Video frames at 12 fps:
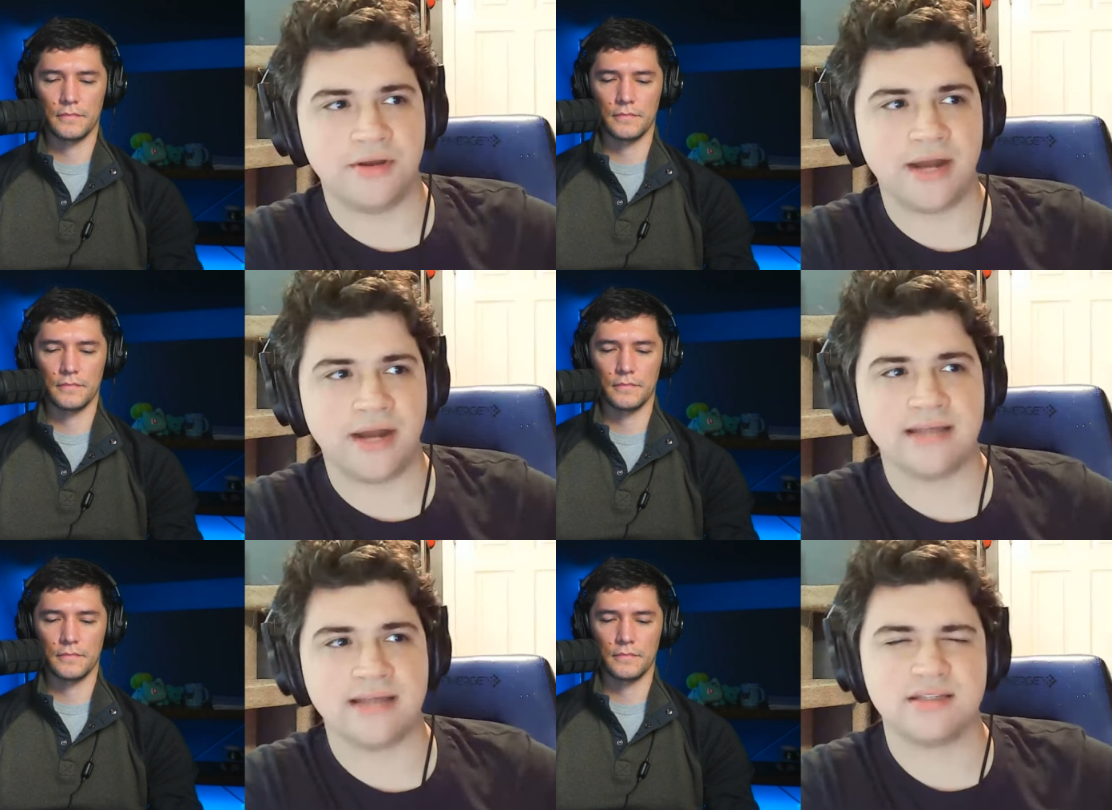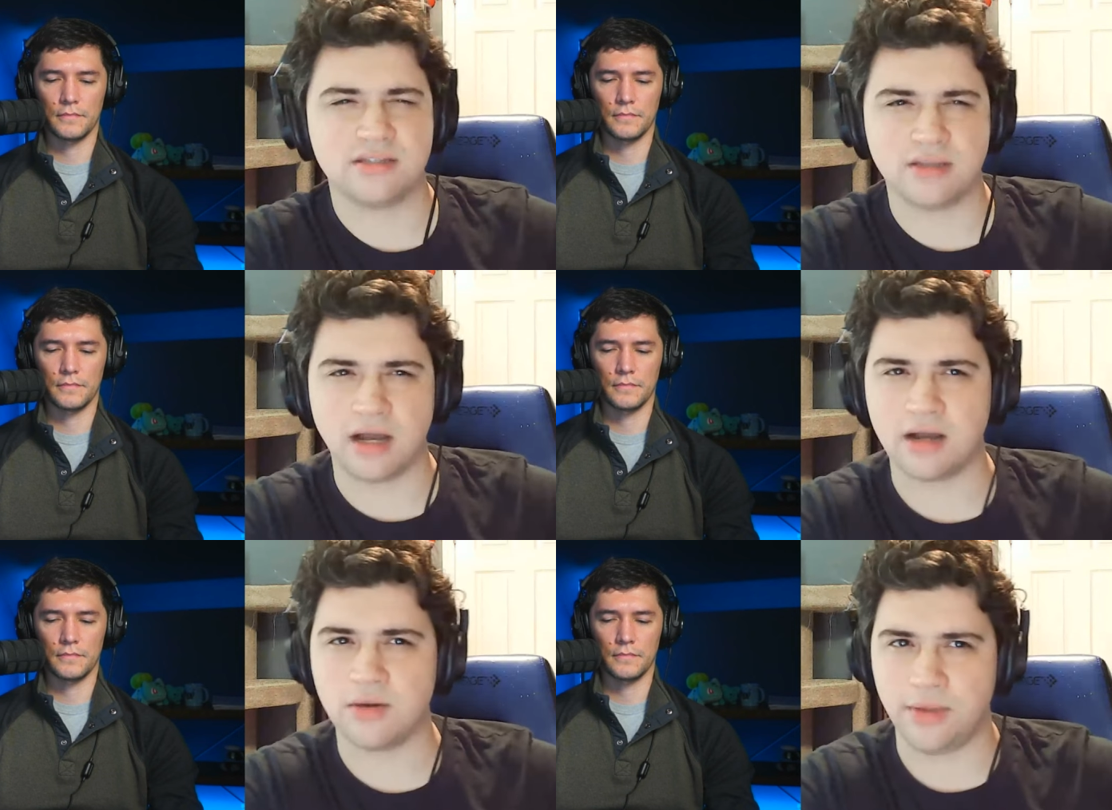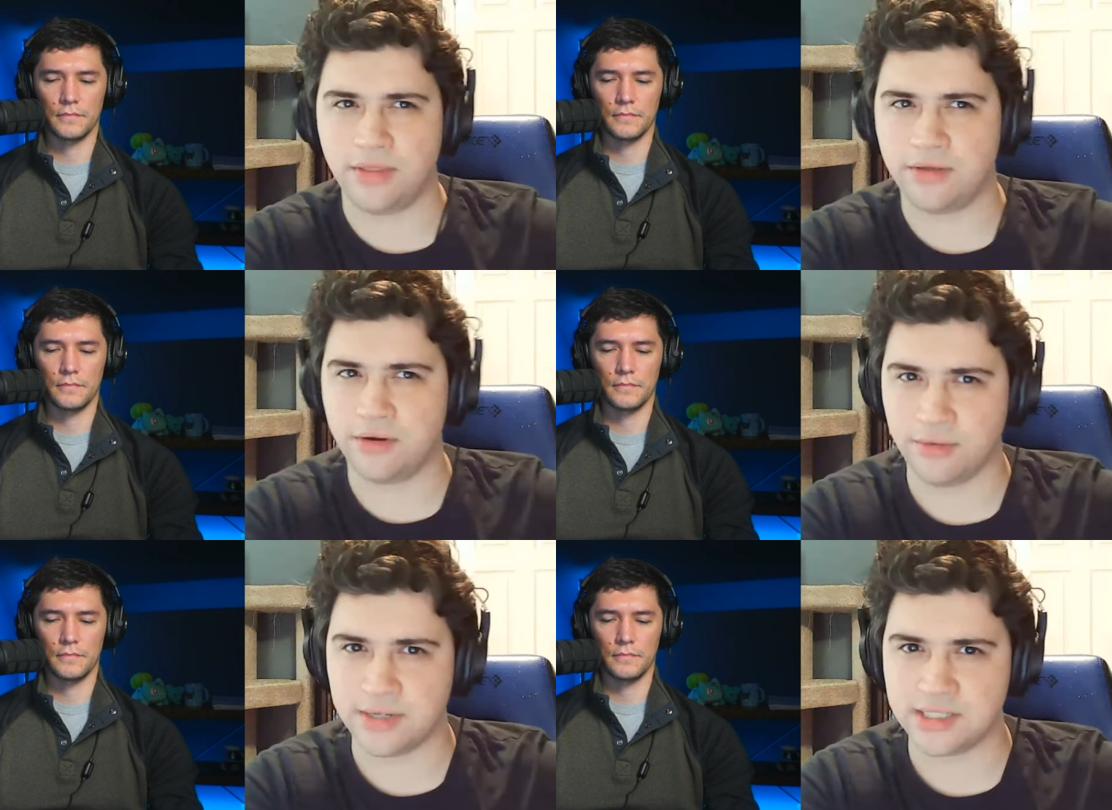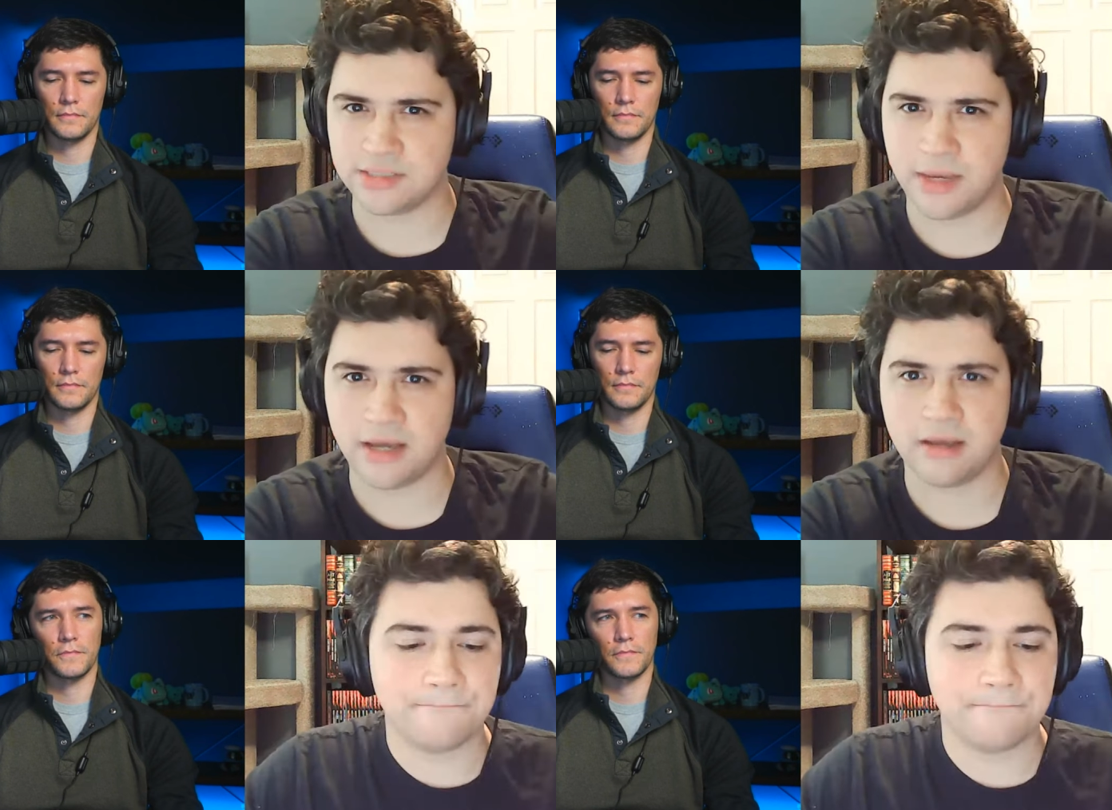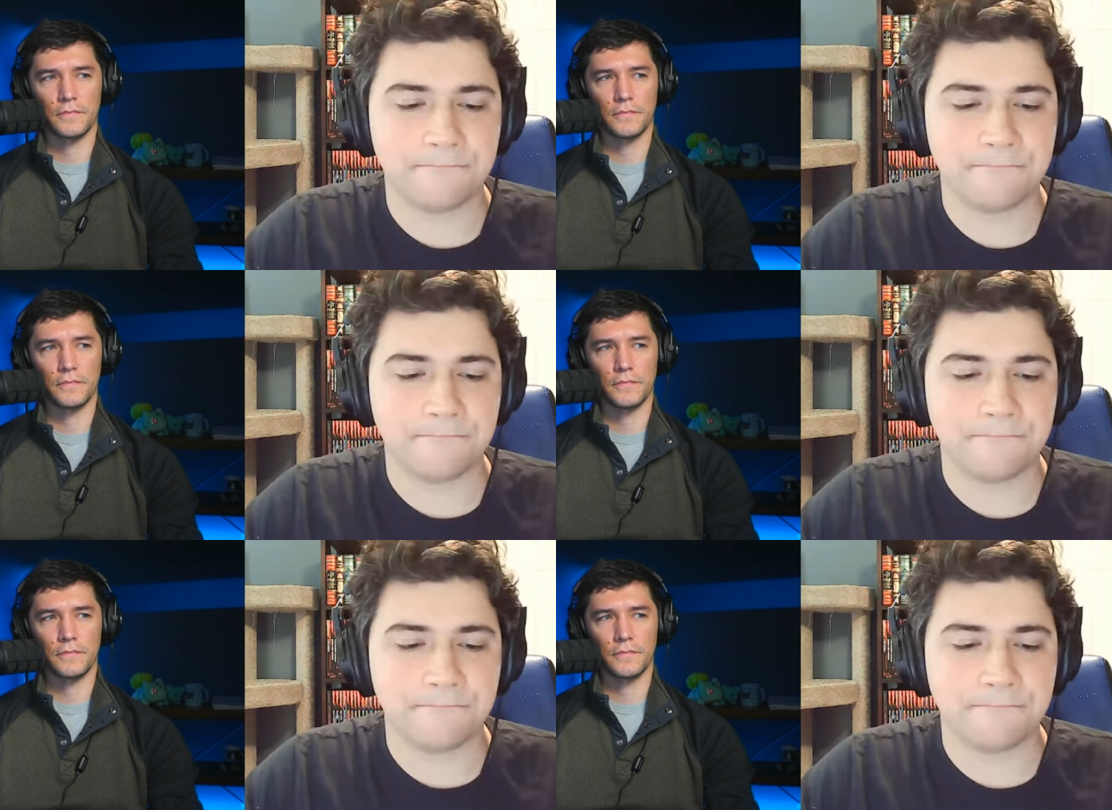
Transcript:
Speaker 1: they're not stuck with charisma.